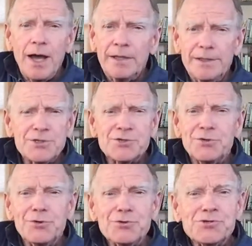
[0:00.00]

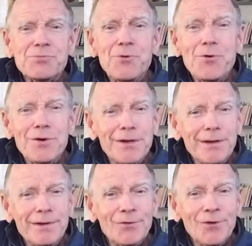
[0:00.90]

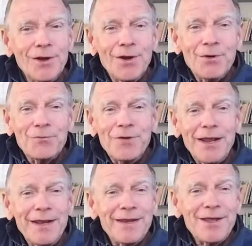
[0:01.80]
listener-supported
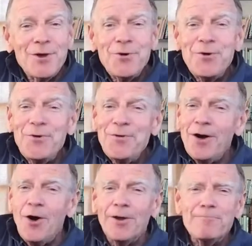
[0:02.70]
radio
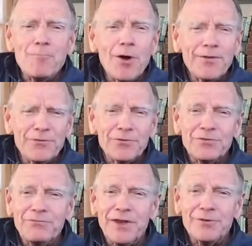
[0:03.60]
on
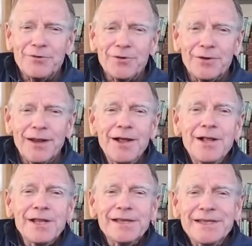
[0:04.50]
Martha's Vineyard,
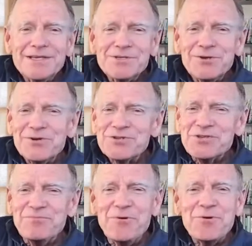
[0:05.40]

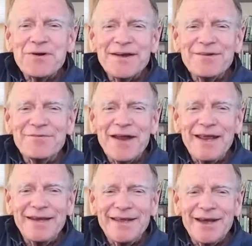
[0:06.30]
listener-supported
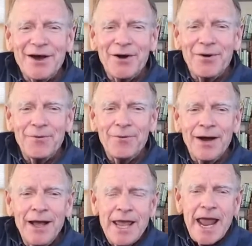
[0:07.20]

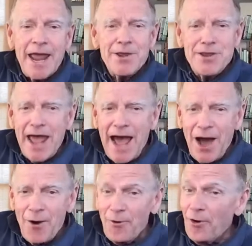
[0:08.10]
radio. And
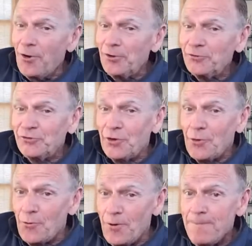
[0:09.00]
now
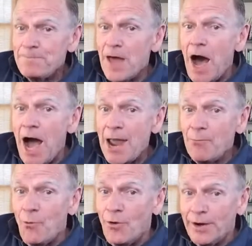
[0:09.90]
also I
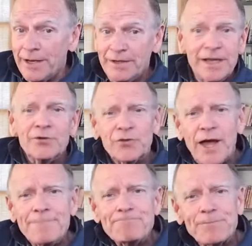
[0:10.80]
wanted, because
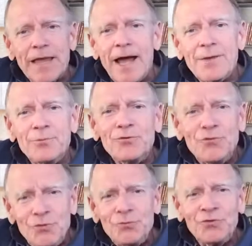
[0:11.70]
I was
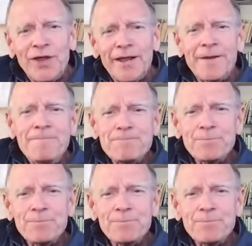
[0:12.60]
using